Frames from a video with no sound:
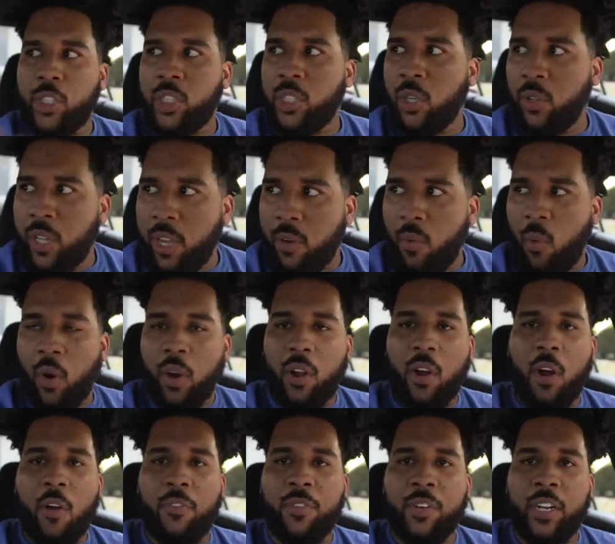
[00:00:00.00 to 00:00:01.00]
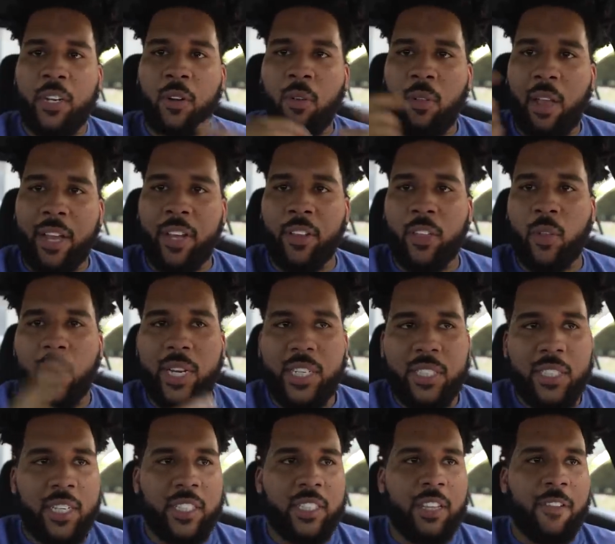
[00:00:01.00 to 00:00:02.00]
to show their work off and they do like a
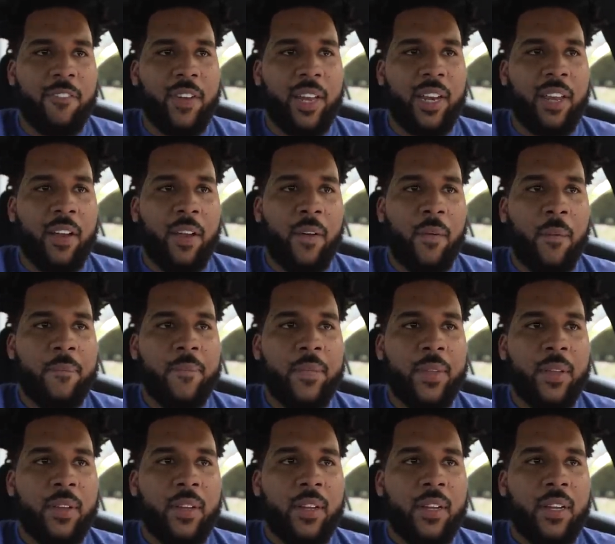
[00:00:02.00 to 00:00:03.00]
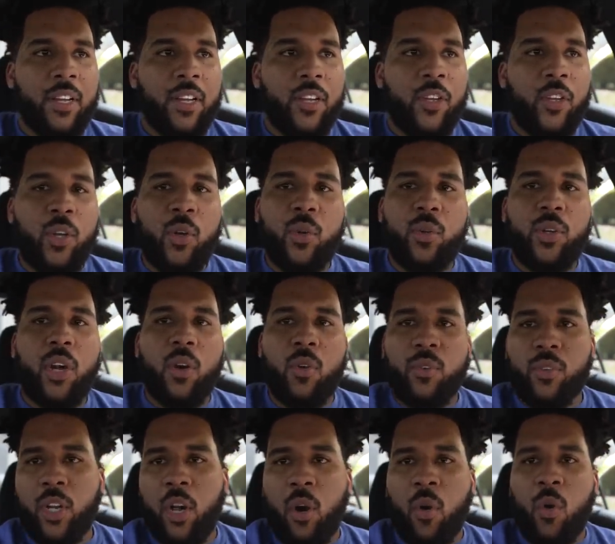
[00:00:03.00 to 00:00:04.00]
360 video, you
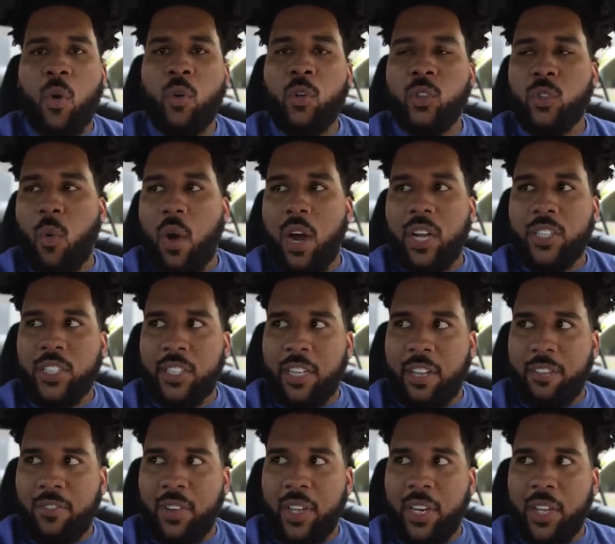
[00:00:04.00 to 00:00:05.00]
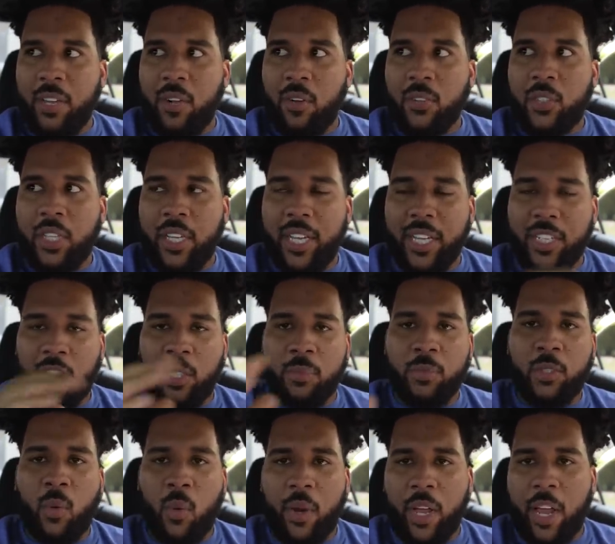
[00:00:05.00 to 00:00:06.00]
don't know who's watching that video to get
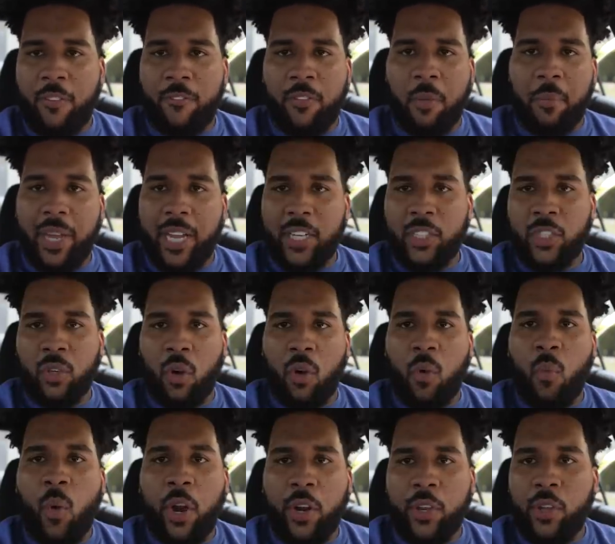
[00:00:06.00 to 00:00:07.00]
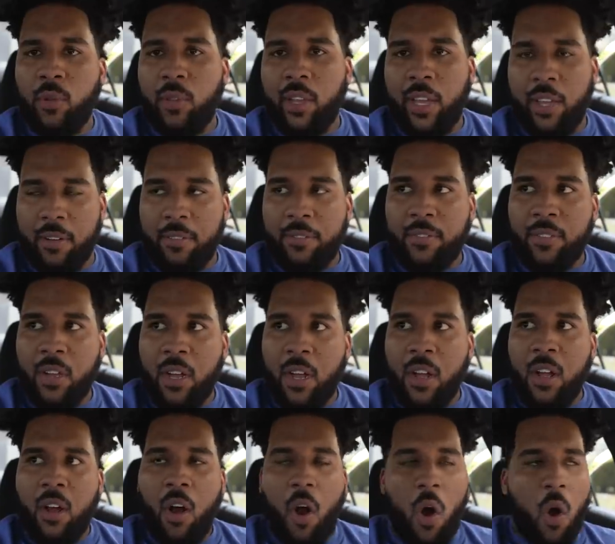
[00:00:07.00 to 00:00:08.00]
some sort of information on where you live.
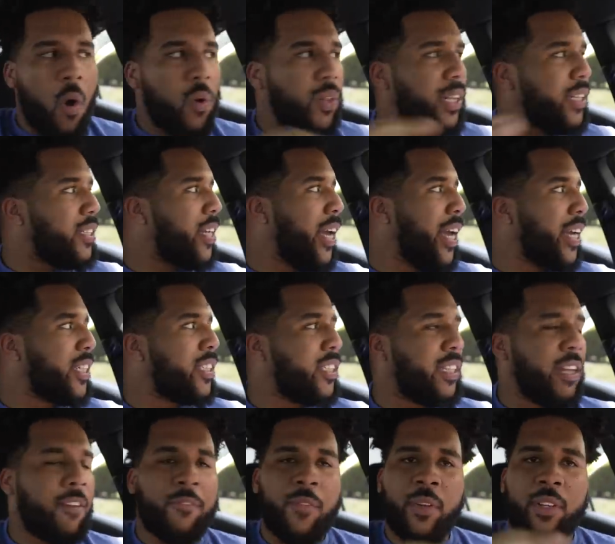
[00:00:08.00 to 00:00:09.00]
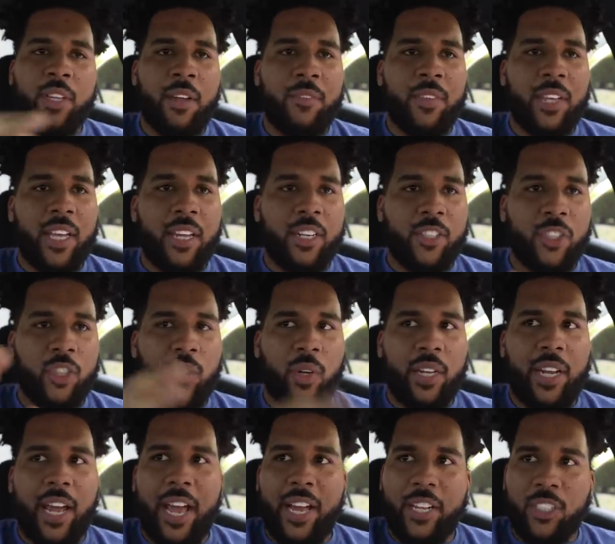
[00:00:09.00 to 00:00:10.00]
All it takes is then for them to get a
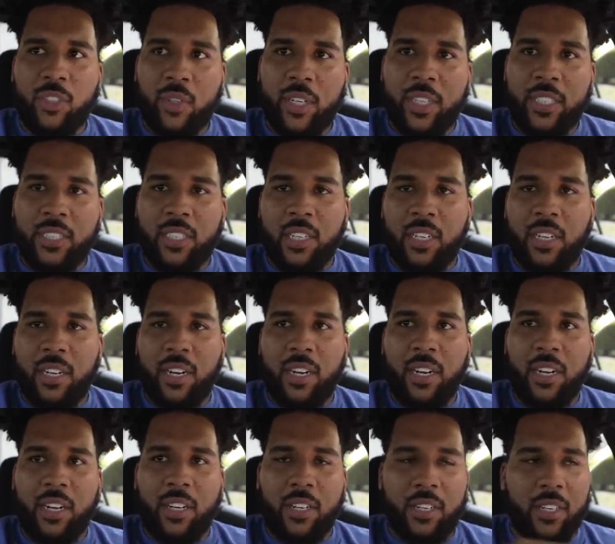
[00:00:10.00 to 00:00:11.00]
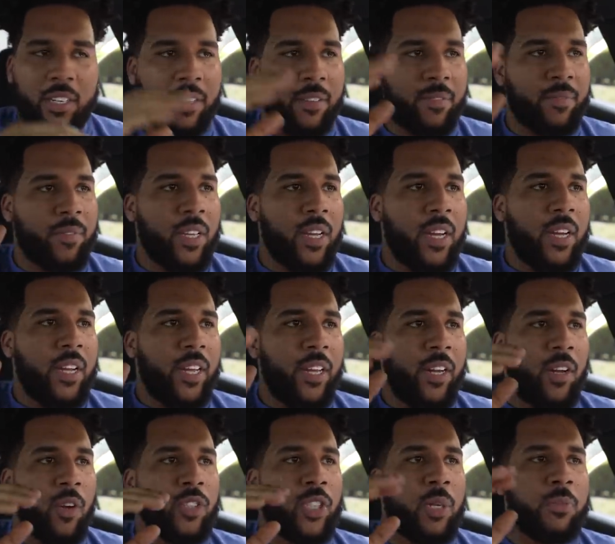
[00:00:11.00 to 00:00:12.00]
street address, a you
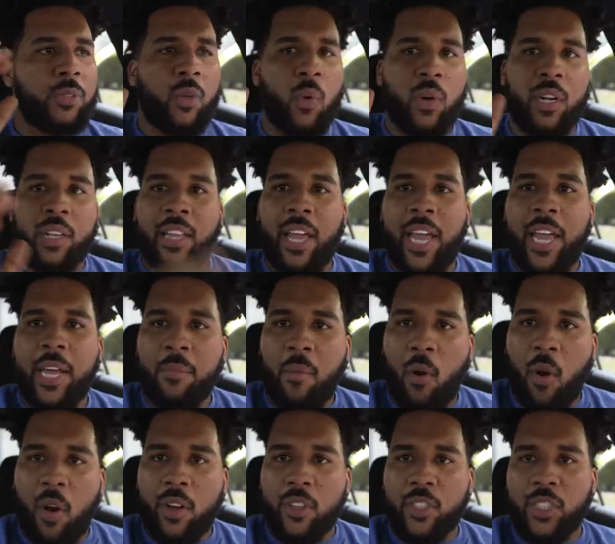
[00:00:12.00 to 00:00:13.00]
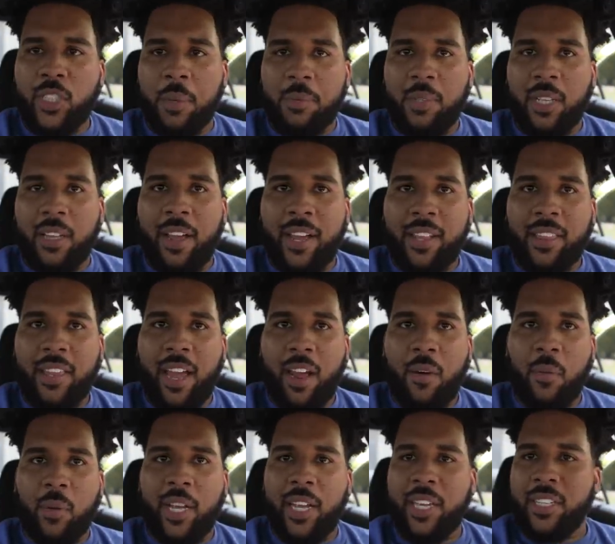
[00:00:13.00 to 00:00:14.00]
know, some sort of landmark or something like
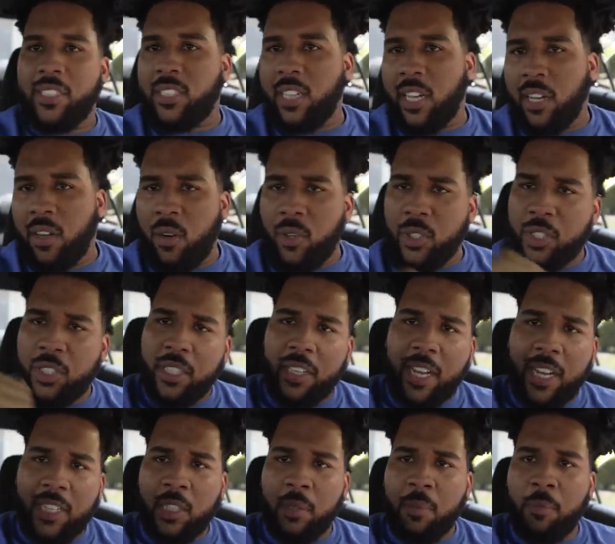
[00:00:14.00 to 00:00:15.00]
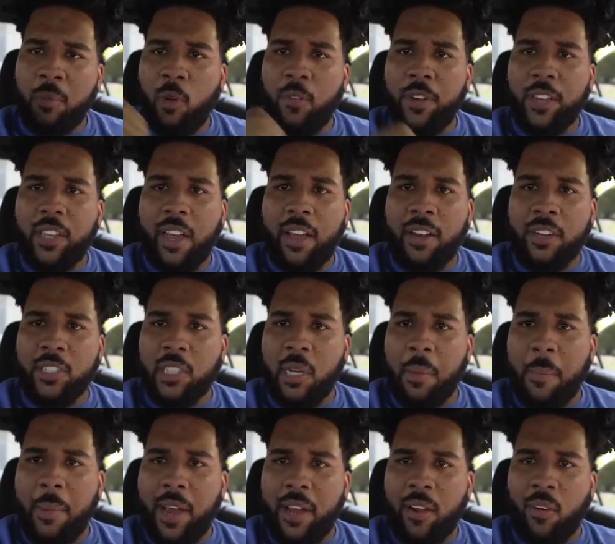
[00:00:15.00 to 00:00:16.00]
that where they can say, oh shit, that's the movie theaters in
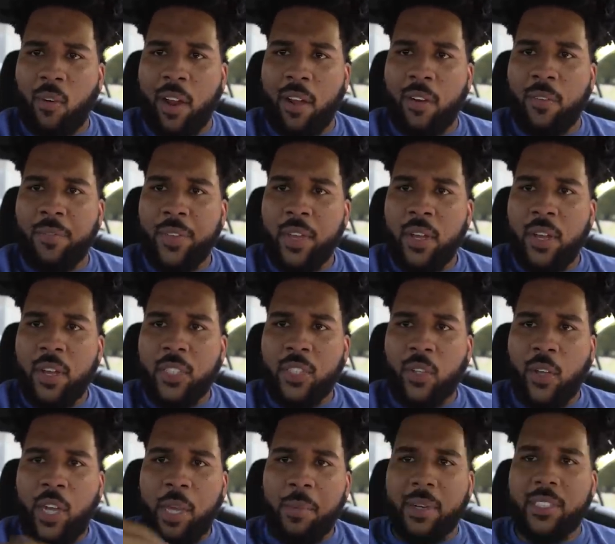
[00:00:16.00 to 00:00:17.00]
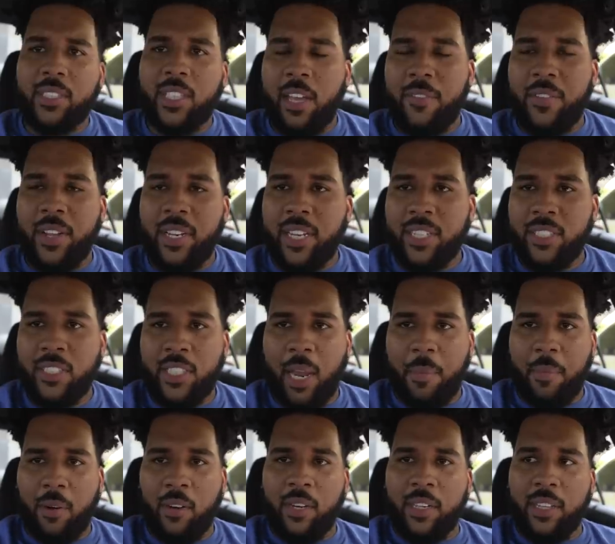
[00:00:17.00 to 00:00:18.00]
the background. So he must live in this
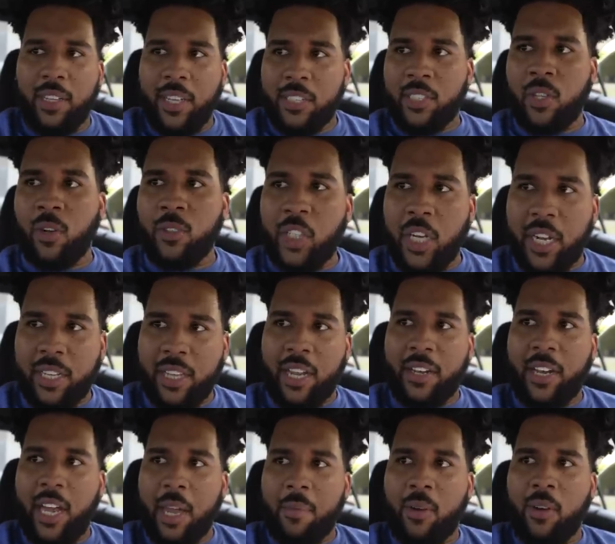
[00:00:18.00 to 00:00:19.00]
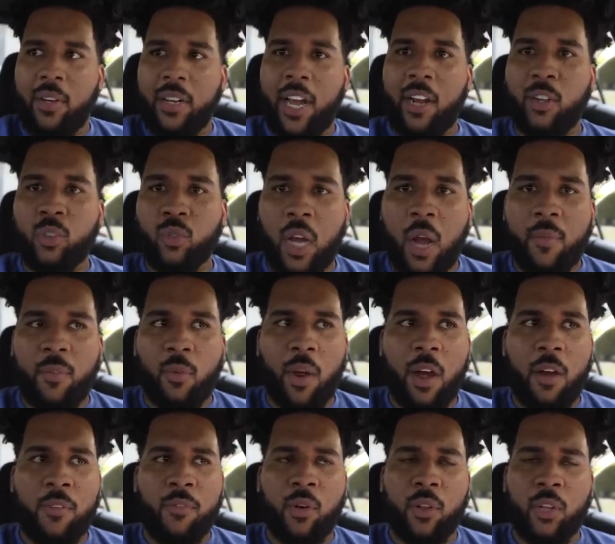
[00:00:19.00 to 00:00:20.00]
neighborhood. Let's go check that neighborhood out, drive
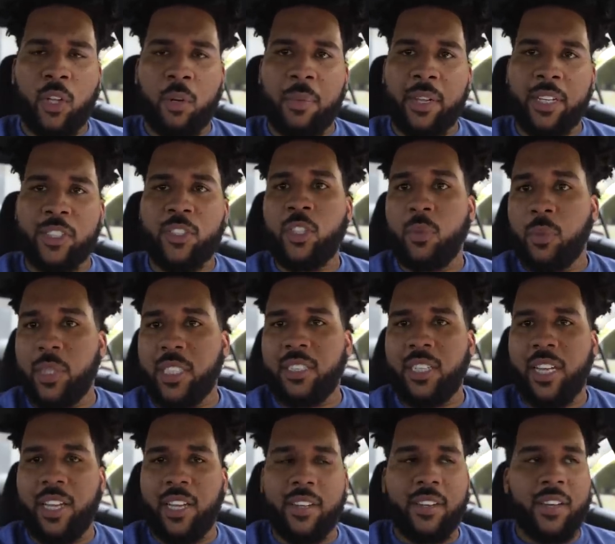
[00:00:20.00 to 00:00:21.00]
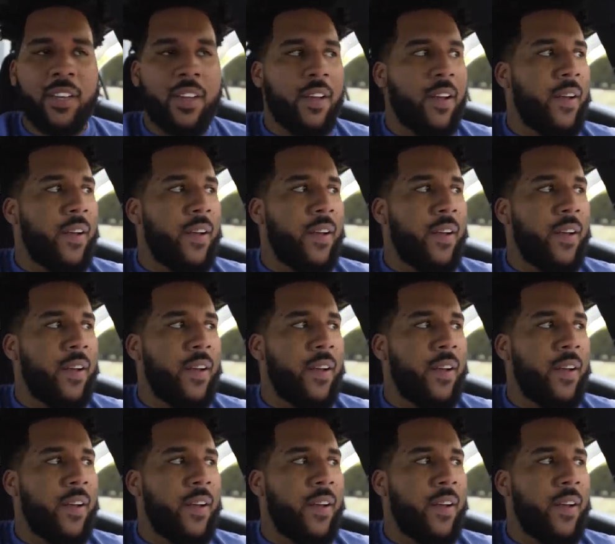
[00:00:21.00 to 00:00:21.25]
around for a little bit until we see it.